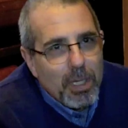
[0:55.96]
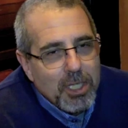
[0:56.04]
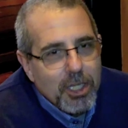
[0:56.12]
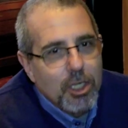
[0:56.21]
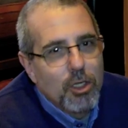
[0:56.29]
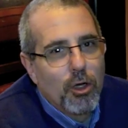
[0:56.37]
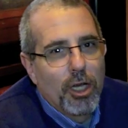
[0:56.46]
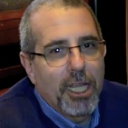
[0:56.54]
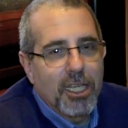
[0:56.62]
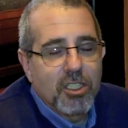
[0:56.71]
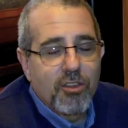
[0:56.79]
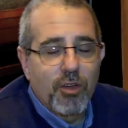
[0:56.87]
Building an
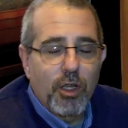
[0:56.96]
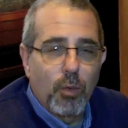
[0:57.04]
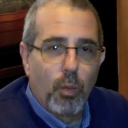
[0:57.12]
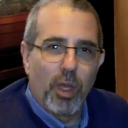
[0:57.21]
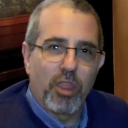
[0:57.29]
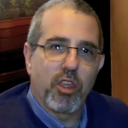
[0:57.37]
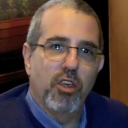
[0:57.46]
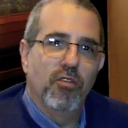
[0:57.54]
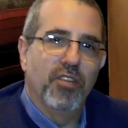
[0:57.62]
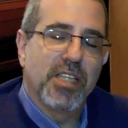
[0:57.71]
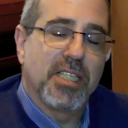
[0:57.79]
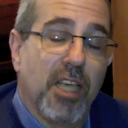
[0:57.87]
audience with
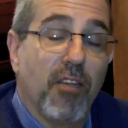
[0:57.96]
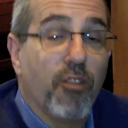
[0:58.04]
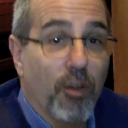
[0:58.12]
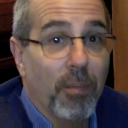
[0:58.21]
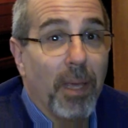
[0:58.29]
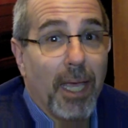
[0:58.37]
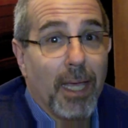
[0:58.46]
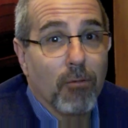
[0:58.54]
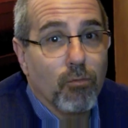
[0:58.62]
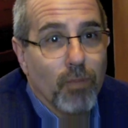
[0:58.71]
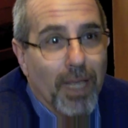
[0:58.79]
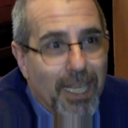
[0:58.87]
QVC for me
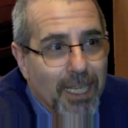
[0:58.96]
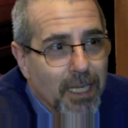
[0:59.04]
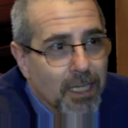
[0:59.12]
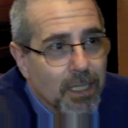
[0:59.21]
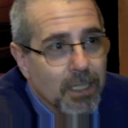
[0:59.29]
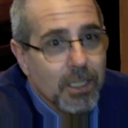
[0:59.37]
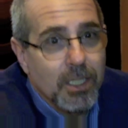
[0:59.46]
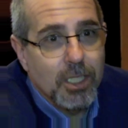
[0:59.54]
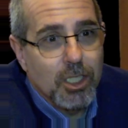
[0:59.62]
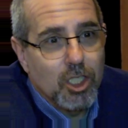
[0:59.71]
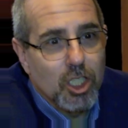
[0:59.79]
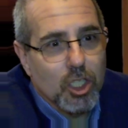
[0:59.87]

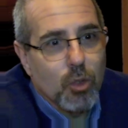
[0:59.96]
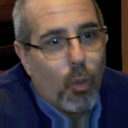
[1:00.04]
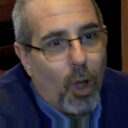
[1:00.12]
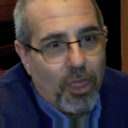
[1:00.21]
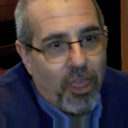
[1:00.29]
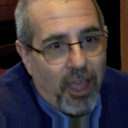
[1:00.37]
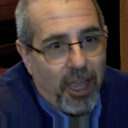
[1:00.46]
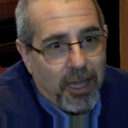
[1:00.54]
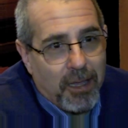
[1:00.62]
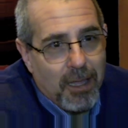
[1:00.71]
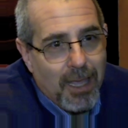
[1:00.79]
is just one thing.